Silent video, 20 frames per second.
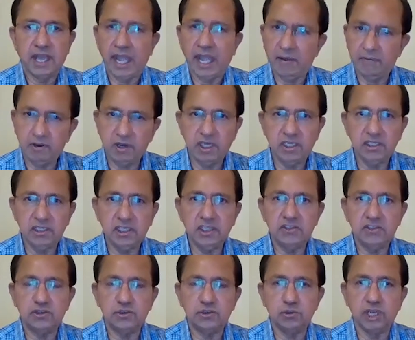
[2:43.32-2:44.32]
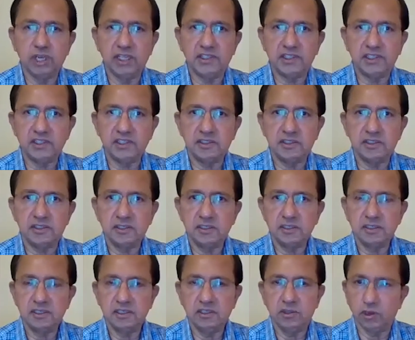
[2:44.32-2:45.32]
I've learned these two lessons
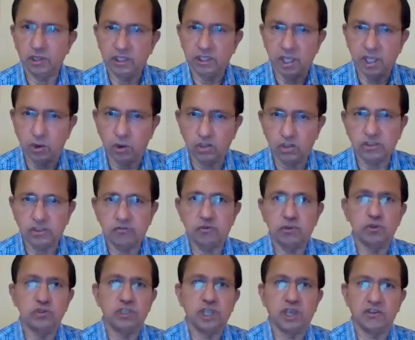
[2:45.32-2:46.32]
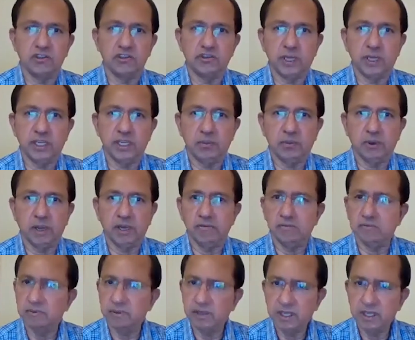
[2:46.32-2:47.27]
during the course of 2021.